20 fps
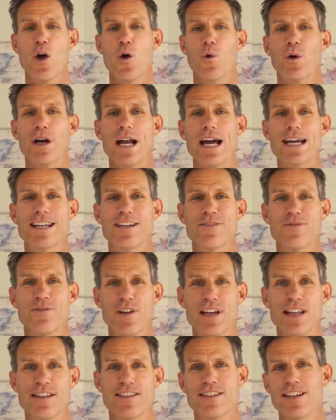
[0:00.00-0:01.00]
when I
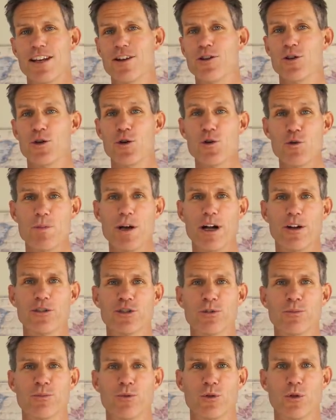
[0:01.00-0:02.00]
convinced New Belgium